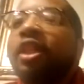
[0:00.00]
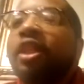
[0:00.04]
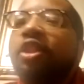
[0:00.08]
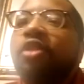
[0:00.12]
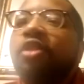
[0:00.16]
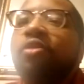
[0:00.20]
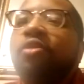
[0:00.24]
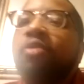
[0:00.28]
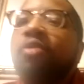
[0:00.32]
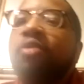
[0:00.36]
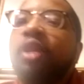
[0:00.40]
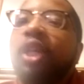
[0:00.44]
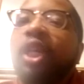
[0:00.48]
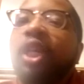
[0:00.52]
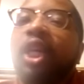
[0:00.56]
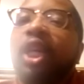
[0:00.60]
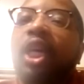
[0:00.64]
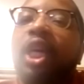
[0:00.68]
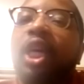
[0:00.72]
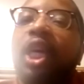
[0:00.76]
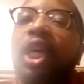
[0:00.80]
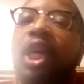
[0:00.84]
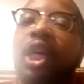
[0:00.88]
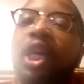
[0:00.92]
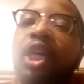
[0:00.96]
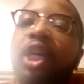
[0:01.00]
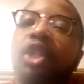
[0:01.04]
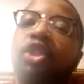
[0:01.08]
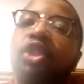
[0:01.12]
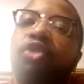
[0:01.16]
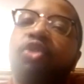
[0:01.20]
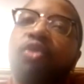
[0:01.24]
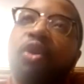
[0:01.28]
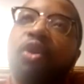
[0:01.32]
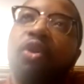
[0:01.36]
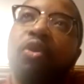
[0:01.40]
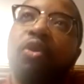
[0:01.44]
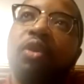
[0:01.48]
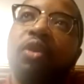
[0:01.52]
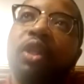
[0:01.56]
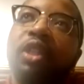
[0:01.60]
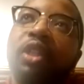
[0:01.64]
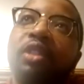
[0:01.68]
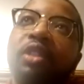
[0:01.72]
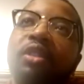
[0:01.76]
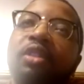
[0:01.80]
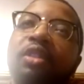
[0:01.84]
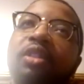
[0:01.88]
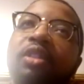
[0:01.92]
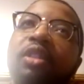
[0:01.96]
you can control
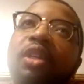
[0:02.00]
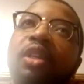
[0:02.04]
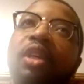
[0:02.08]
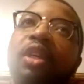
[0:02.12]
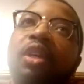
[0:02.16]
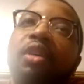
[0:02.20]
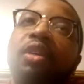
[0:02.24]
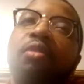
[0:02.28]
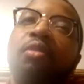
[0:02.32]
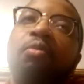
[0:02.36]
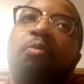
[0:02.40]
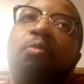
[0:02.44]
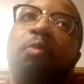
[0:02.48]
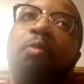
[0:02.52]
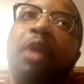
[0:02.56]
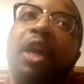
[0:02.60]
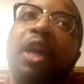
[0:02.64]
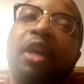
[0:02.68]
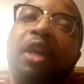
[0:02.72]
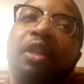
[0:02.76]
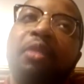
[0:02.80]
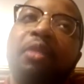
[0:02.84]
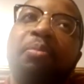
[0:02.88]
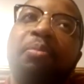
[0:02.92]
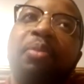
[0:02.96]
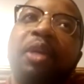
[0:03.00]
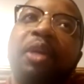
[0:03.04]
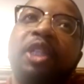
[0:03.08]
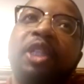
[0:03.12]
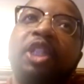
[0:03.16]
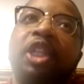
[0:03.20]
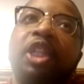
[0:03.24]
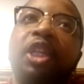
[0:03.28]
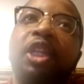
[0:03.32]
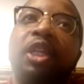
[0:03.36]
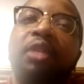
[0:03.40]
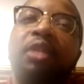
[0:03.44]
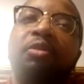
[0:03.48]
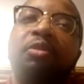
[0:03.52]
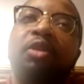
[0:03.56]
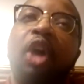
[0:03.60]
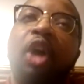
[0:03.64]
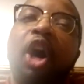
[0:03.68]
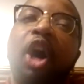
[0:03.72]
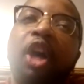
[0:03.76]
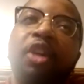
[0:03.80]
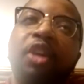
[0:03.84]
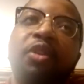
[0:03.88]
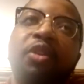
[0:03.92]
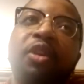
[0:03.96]
is where the pitch is,
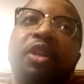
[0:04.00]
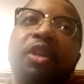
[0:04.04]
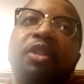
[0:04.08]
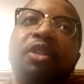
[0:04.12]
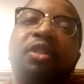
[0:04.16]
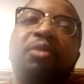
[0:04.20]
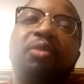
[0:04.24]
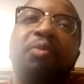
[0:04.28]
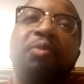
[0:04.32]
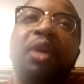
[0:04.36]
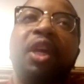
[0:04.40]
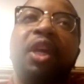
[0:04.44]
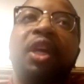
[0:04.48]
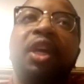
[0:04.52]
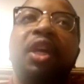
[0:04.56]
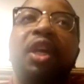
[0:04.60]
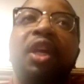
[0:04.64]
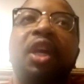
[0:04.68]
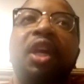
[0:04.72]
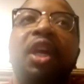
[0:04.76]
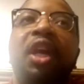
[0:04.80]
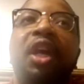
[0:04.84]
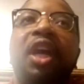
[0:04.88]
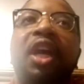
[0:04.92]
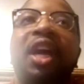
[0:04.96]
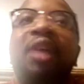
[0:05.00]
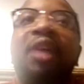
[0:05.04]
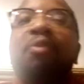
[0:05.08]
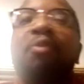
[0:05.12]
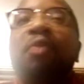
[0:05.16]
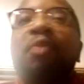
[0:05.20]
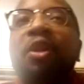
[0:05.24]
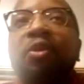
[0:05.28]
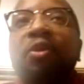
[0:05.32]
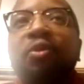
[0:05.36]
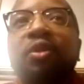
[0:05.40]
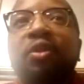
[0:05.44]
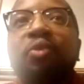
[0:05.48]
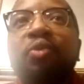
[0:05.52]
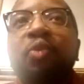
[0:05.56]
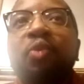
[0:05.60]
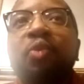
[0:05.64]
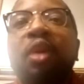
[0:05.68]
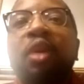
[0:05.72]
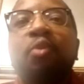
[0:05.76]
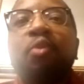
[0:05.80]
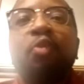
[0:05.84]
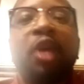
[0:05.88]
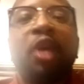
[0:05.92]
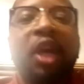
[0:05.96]
are you going to swing? And when you
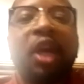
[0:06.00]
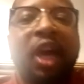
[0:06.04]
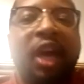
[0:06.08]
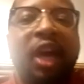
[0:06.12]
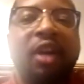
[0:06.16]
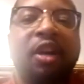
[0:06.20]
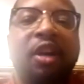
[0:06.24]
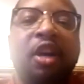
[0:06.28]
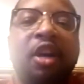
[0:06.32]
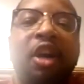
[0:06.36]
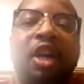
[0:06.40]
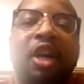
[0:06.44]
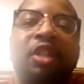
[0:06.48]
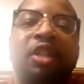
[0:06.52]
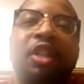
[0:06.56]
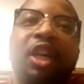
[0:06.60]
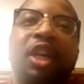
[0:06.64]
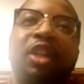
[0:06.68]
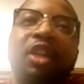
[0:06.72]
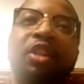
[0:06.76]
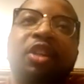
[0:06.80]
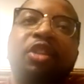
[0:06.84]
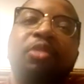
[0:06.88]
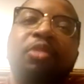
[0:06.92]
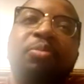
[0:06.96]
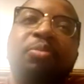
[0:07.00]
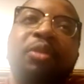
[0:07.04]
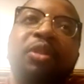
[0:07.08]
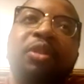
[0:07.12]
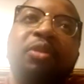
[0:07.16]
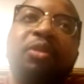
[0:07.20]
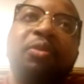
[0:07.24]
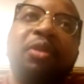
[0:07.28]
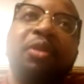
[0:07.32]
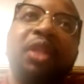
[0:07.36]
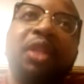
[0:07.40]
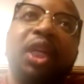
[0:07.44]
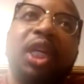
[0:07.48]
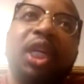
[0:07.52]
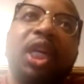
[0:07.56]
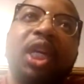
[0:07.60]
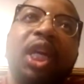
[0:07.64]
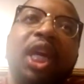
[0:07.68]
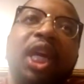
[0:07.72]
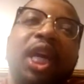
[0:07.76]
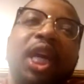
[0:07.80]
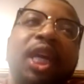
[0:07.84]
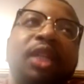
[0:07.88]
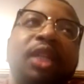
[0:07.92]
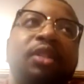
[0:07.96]
swing, what kind of contact are you producing?
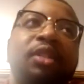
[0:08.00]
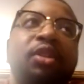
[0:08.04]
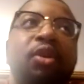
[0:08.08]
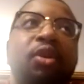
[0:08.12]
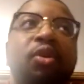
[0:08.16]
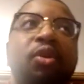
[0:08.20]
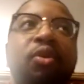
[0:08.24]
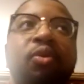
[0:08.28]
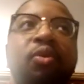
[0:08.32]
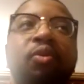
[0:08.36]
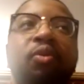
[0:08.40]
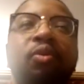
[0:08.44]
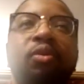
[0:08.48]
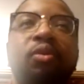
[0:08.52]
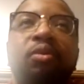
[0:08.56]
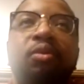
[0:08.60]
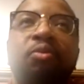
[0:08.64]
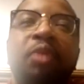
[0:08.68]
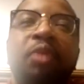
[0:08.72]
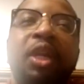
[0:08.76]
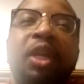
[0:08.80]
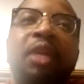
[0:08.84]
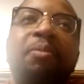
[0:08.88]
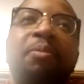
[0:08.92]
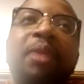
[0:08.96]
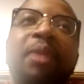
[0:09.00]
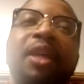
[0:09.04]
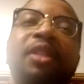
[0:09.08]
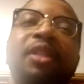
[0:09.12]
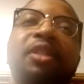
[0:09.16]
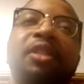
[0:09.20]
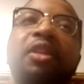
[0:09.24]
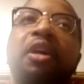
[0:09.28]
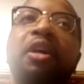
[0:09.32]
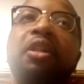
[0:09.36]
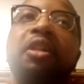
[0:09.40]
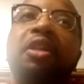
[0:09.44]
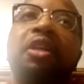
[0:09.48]
So when he makes solid